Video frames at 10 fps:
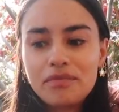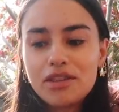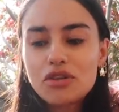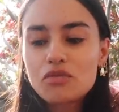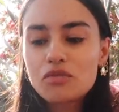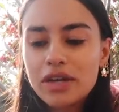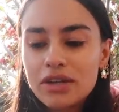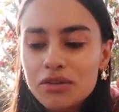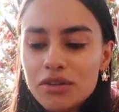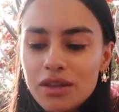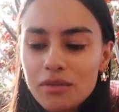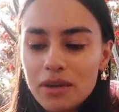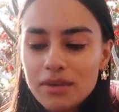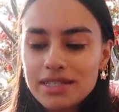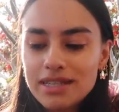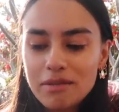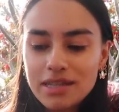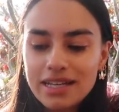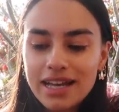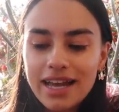The reel when I went to sleep
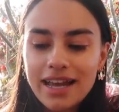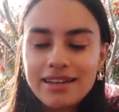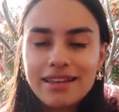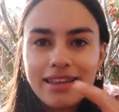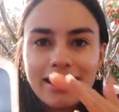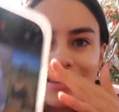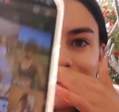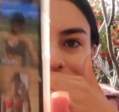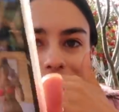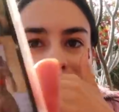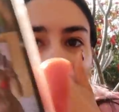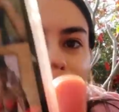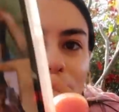last night had like definitely not that